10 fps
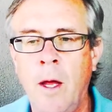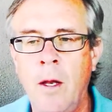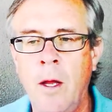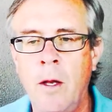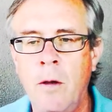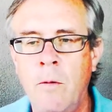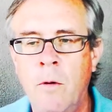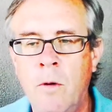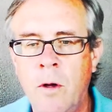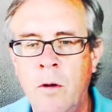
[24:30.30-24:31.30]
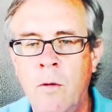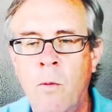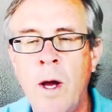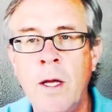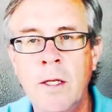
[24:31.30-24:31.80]
and and you're,
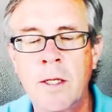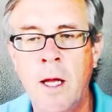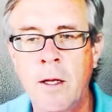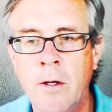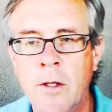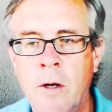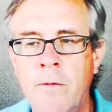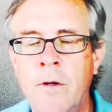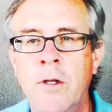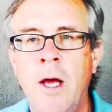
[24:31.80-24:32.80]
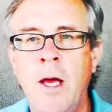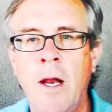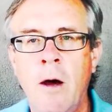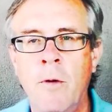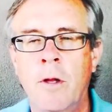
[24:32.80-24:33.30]
you're reconciling yourself to just
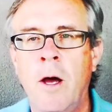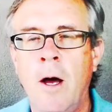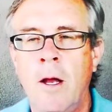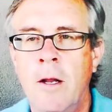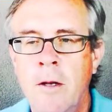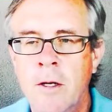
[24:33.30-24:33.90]
hanging out with God,